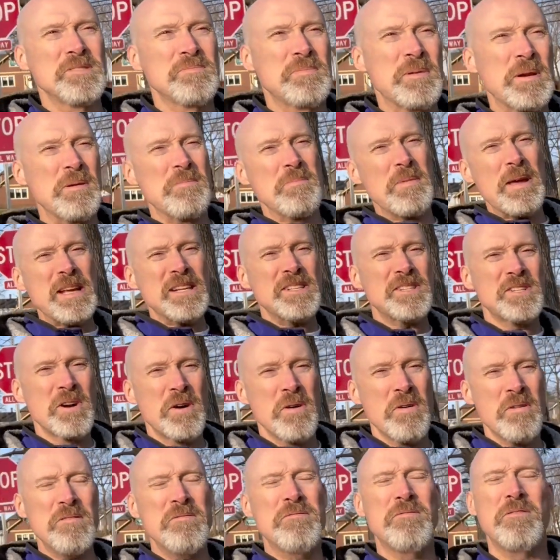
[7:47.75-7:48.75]
but it makes
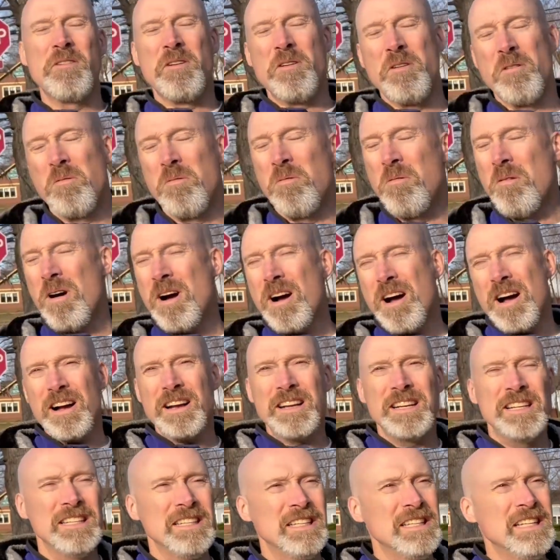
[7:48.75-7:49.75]
going for a
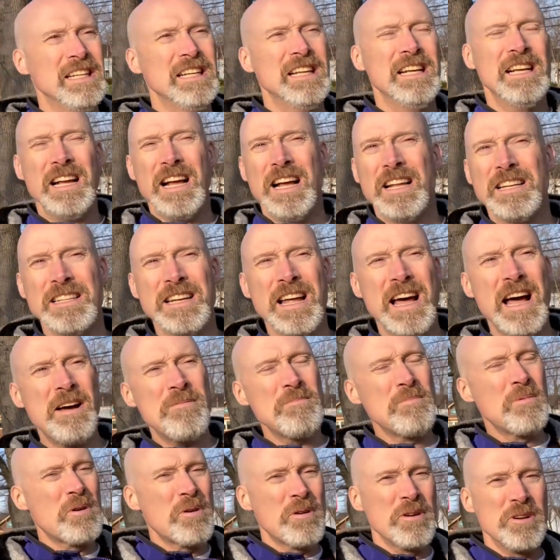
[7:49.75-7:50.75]
walk a lot
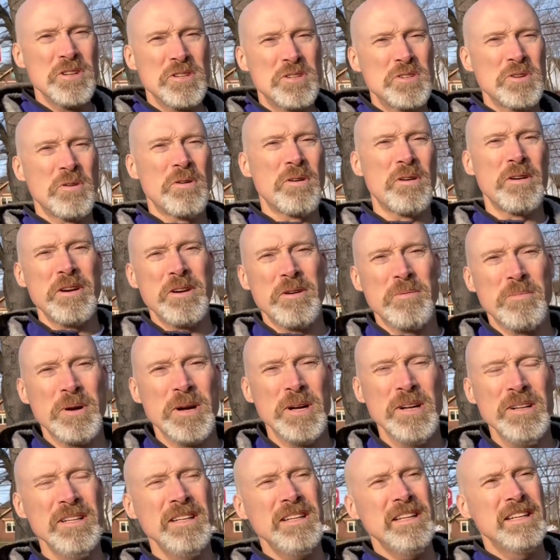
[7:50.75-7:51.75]
more
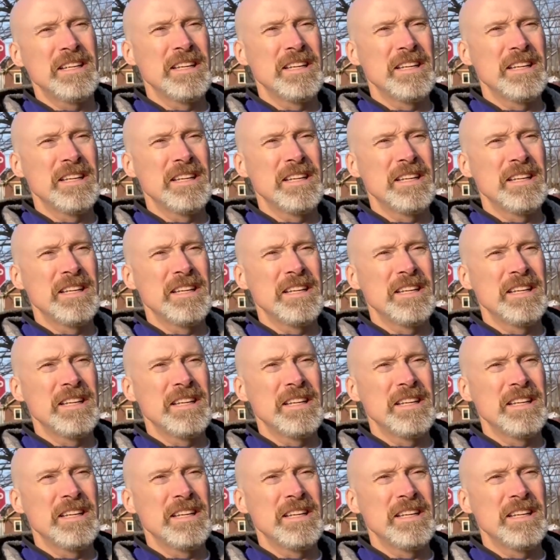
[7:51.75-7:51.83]
enjoyable